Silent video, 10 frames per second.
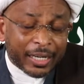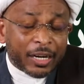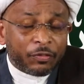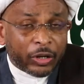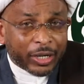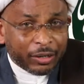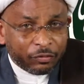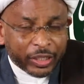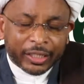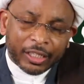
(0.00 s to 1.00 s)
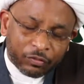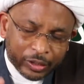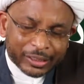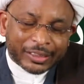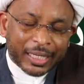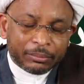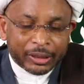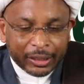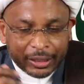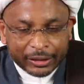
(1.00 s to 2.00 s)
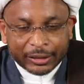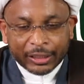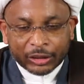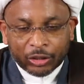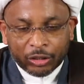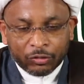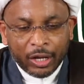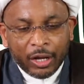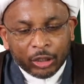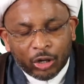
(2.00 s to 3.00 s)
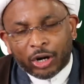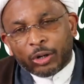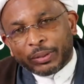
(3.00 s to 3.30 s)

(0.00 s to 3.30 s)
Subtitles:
and if they're convicted for the same sentence, they serve longer.